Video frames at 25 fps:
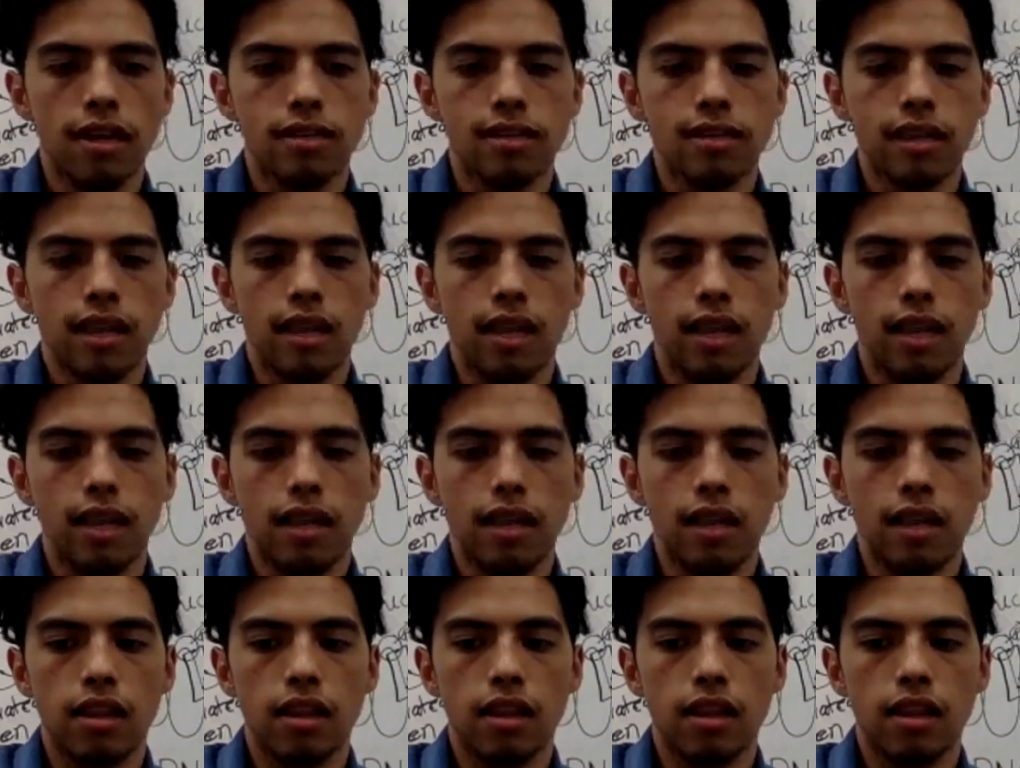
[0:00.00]
is
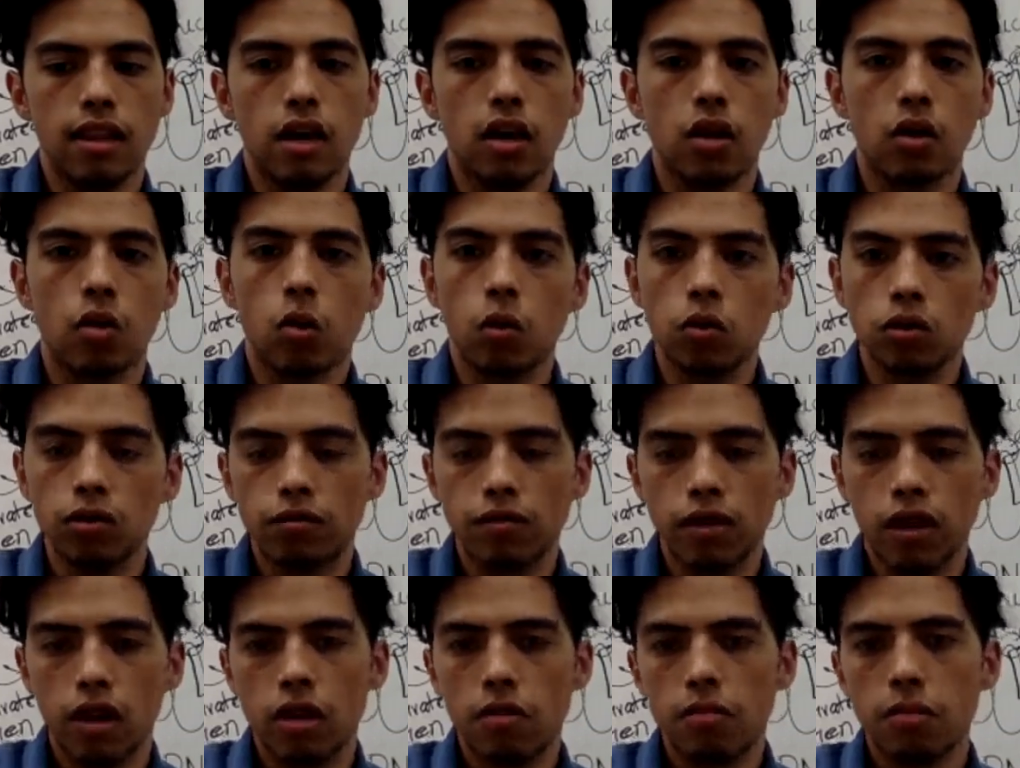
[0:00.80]
in a
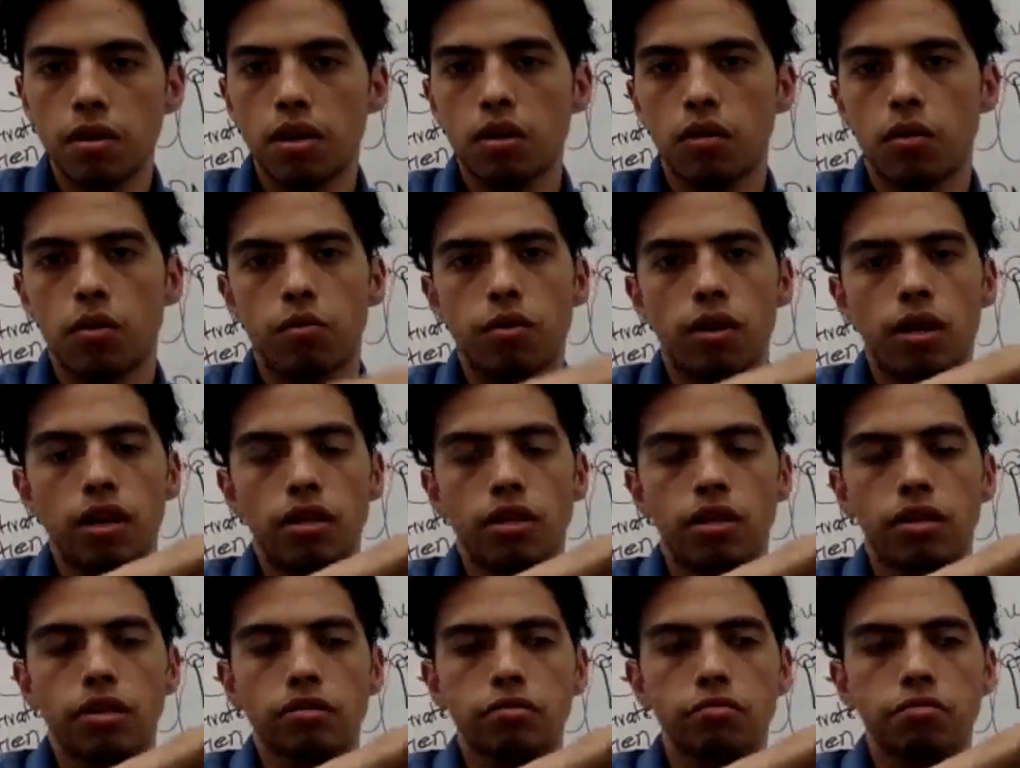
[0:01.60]
cold environment, or
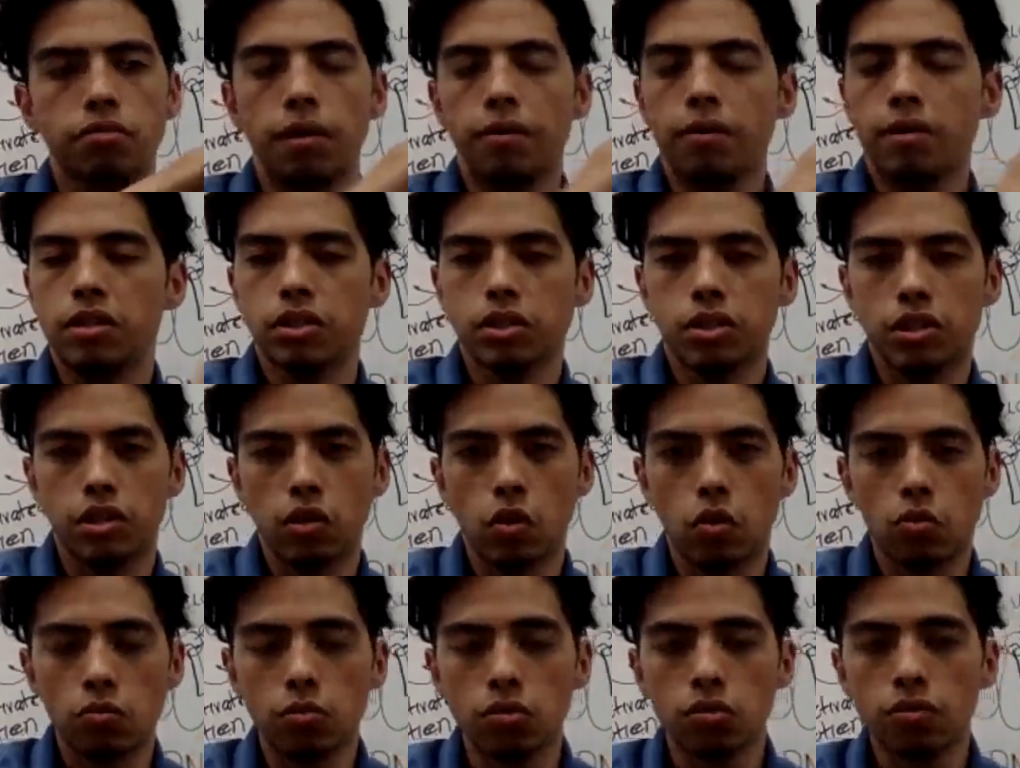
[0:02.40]
rather maybe
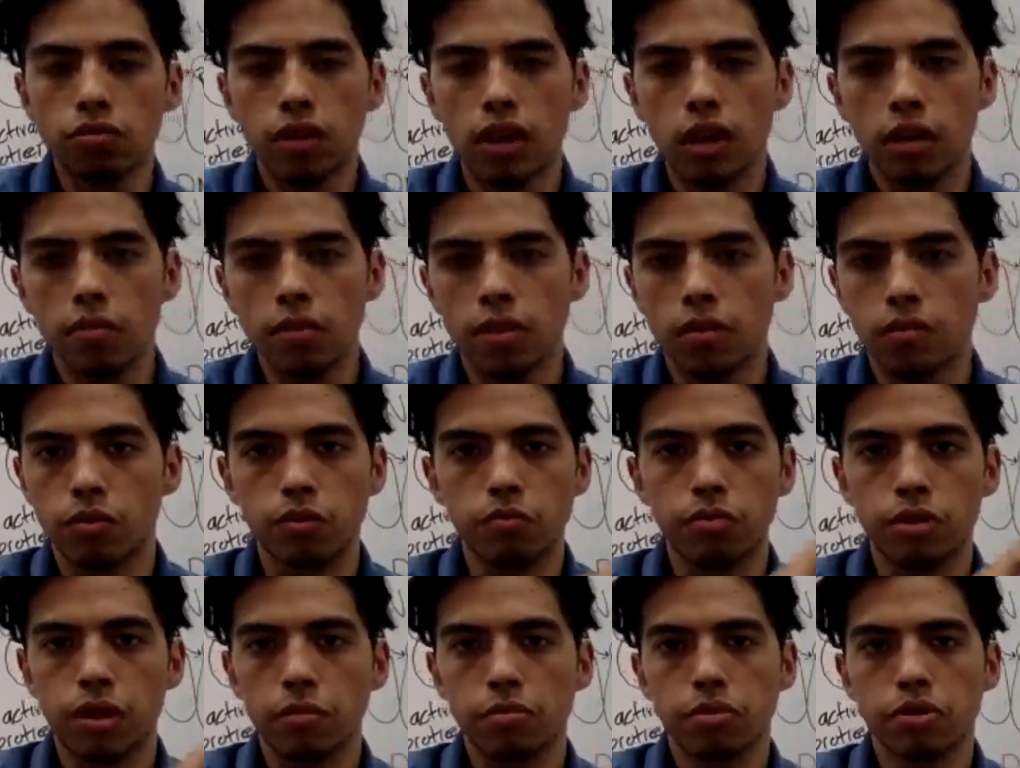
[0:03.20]
just a normal
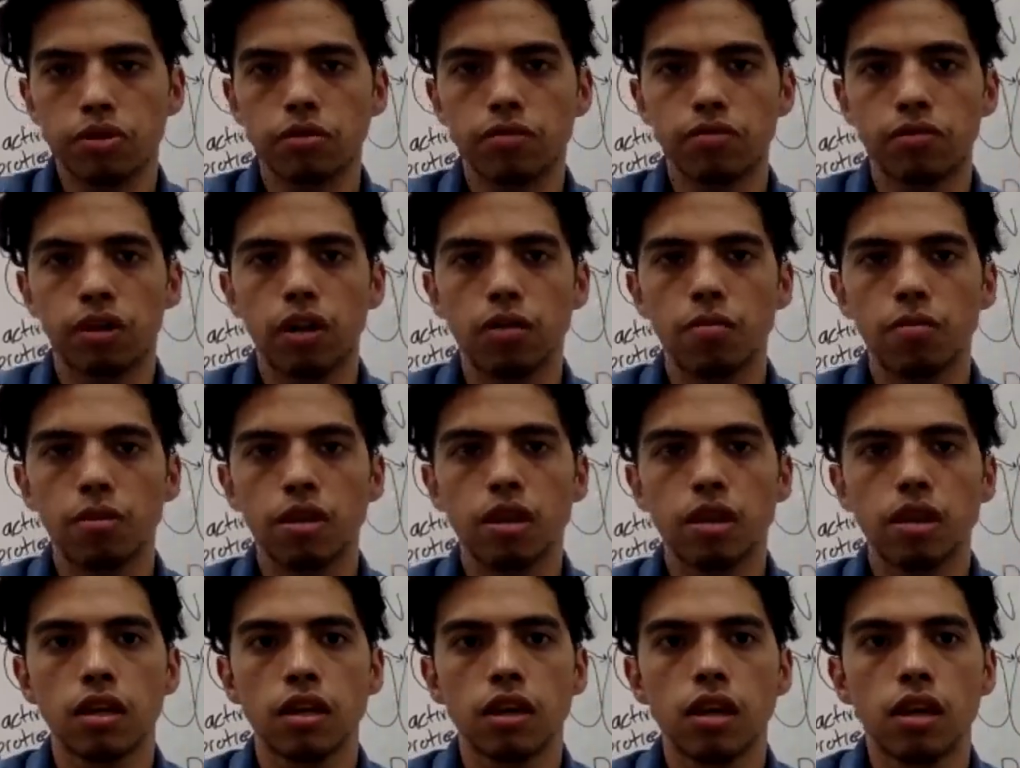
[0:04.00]
environment, room temperature
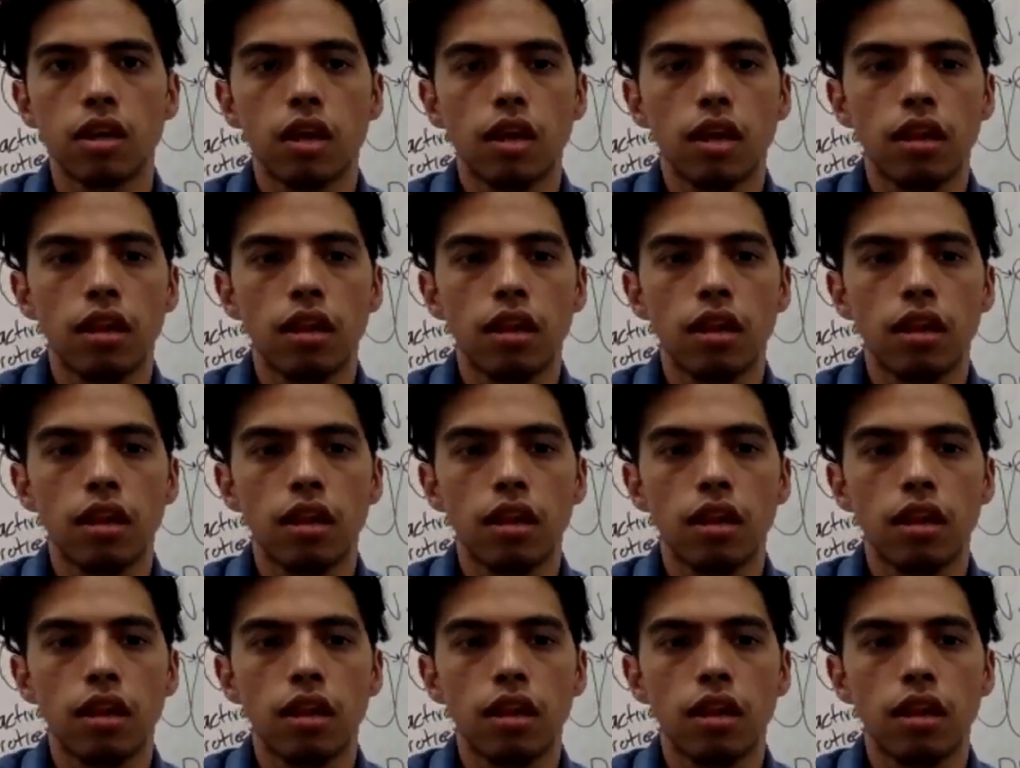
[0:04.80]
environment,